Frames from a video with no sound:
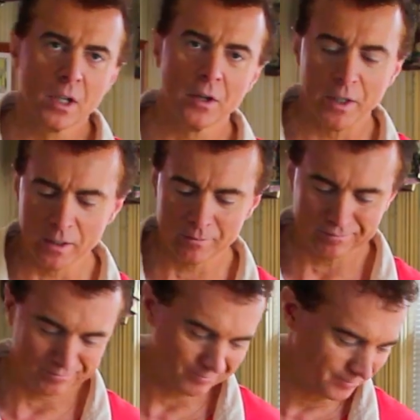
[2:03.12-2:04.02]
All right,
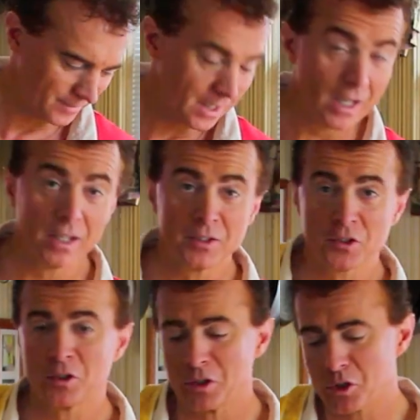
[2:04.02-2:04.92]

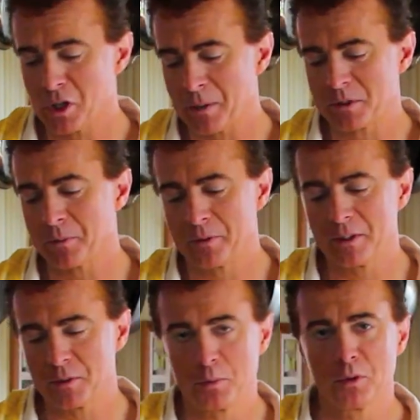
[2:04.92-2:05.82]
let's chop some of
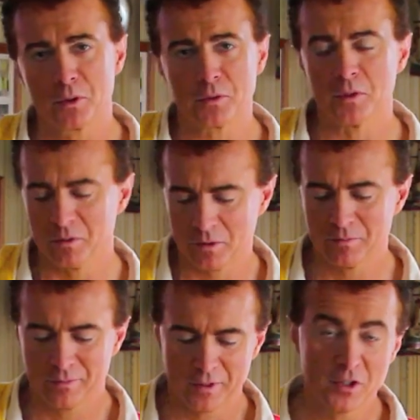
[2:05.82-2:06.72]
these beautiful
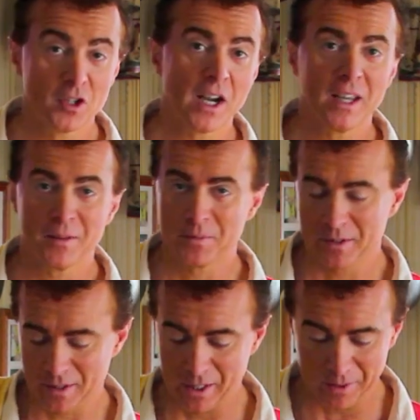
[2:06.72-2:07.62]

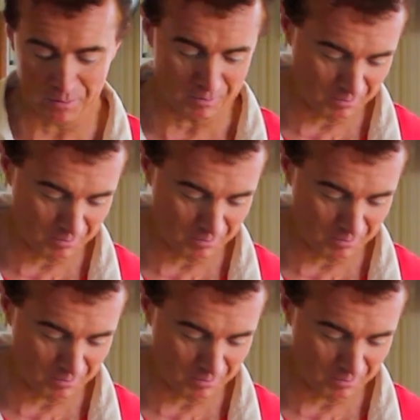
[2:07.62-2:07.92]
shallots up.